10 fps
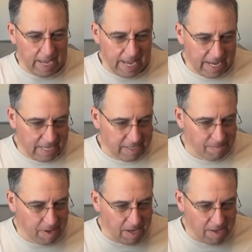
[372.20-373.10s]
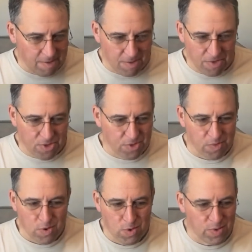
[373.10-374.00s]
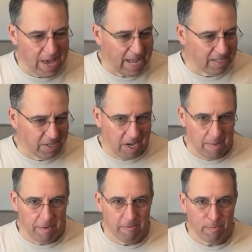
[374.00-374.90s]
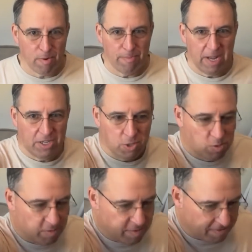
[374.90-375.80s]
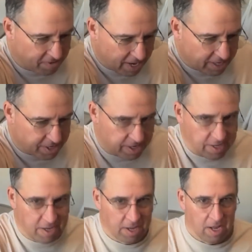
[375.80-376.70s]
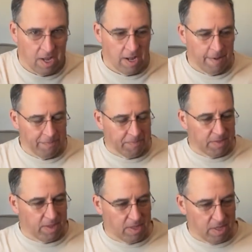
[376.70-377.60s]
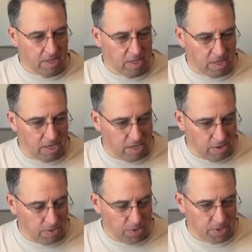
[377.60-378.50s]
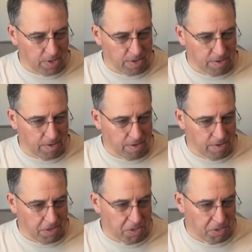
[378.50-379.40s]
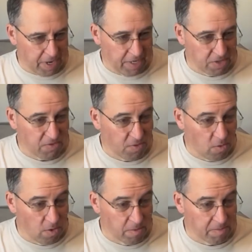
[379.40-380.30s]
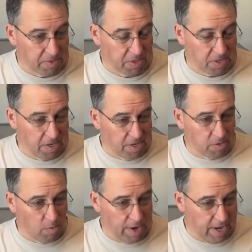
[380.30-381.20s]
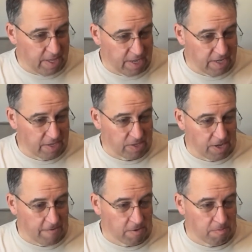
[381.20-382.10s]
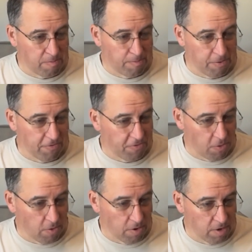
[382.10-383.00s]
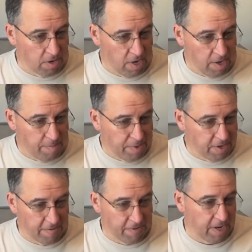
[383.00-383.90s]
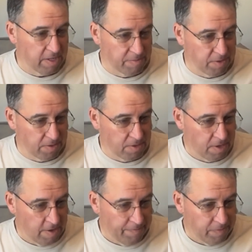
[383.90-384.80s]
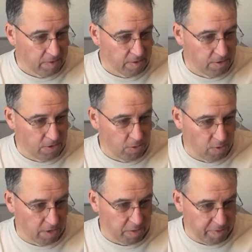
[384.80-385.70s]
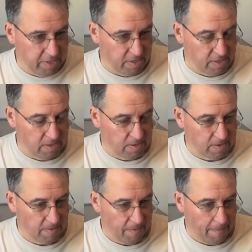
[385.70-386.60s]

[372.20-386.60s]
And through that type of perpetual reflection, the user transforms in a way that has never before been available to our species.